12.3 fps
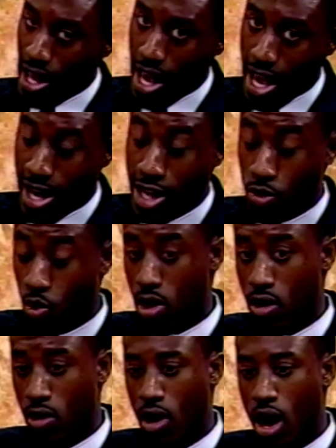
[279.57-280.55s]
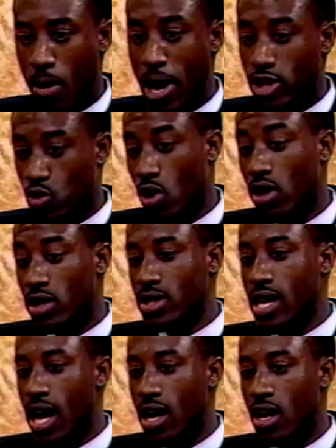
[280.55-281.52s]
And as well as
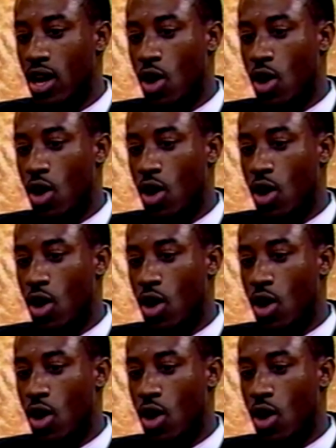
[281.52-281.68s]
that,